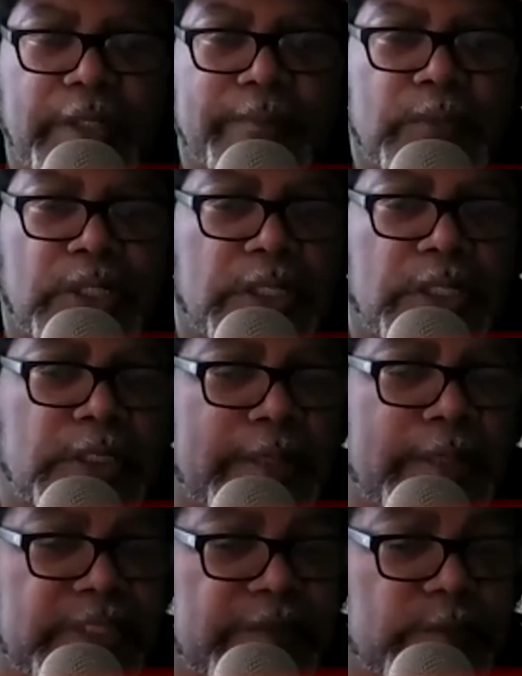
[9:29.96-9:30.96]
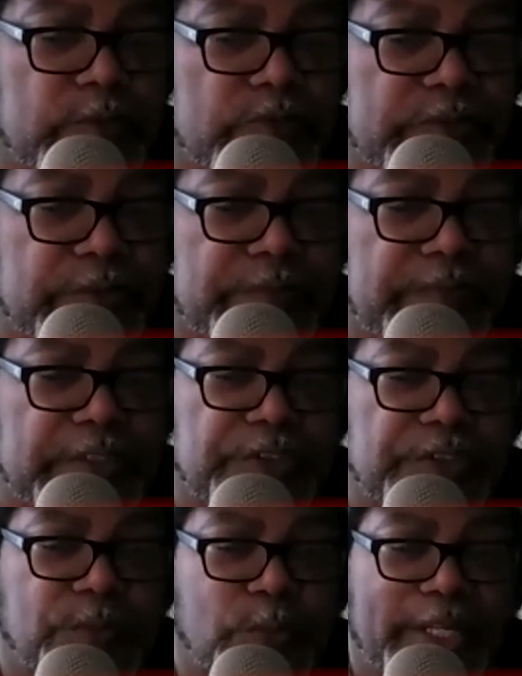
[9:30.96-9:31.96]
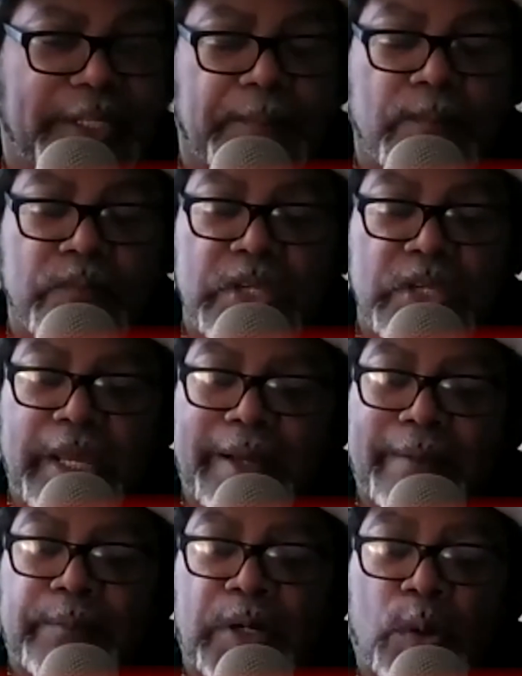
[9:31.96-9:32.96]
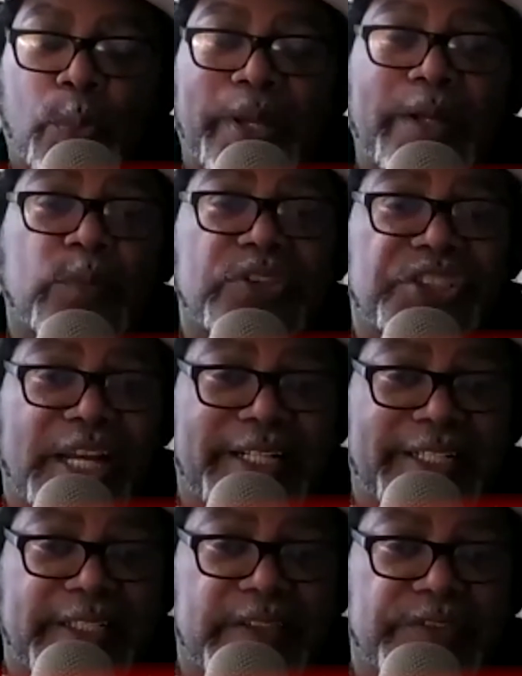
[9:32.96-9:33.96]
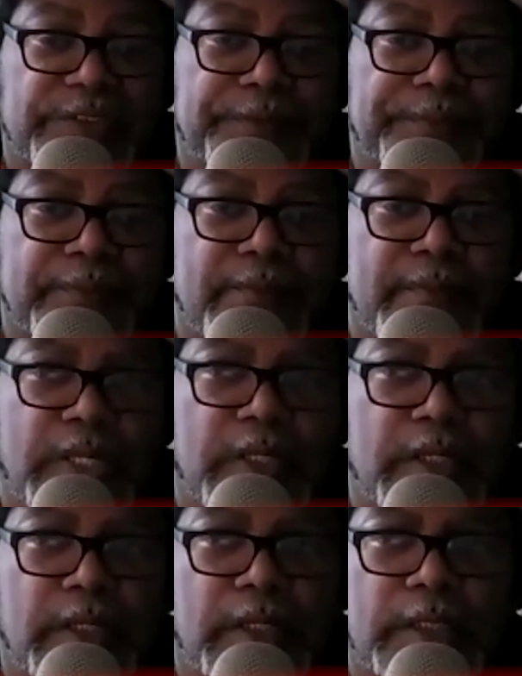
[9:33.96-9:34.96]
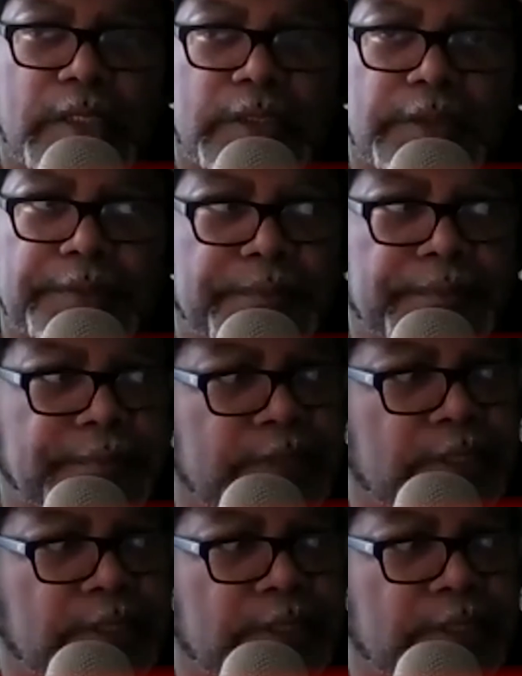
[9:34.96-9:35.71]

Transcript: but I believe it was Crimson Avenger and Wing. But Wing was Chinese. Now,